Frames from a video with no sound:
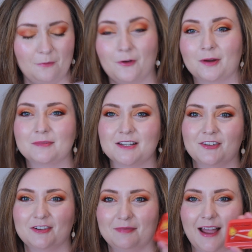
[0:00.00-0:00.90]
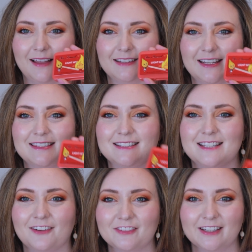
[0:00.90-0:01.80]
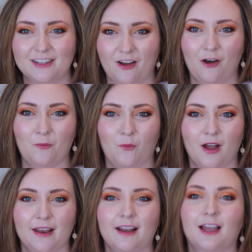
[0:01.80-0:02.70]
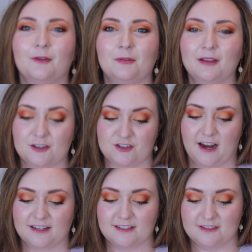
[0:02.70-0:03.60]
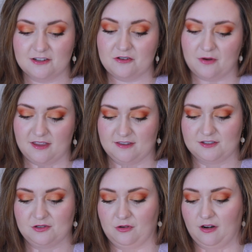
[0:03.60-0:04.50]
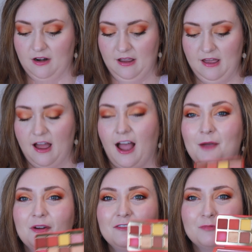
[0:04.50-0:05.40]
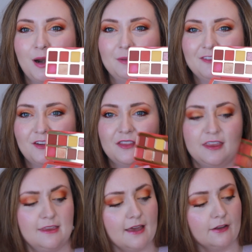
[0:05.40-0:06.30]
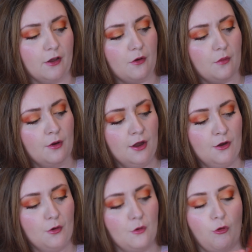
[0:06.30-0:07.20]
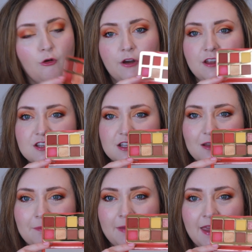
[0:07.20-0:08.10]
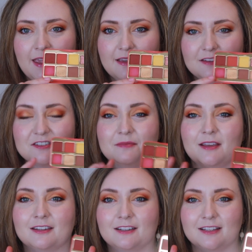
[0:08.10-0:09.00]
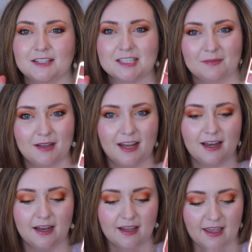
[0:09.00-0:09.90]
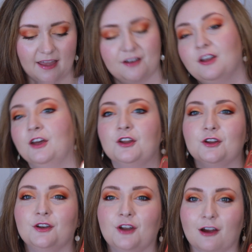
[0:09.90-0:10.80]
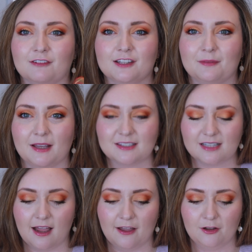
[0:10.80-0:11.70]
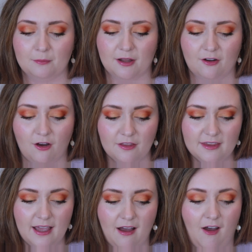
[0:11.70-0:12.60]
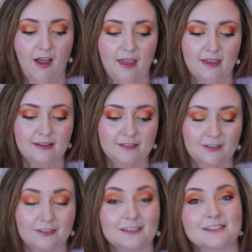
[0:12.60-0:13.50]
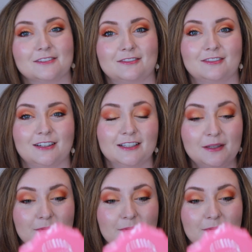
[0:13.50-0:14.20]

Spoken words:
warm toned palette is definitely not one I would have been attracted to in the store. I would have probably found the yellow, orange, and the pink to be a little intimidating and not really my style, but on the eye, it looks really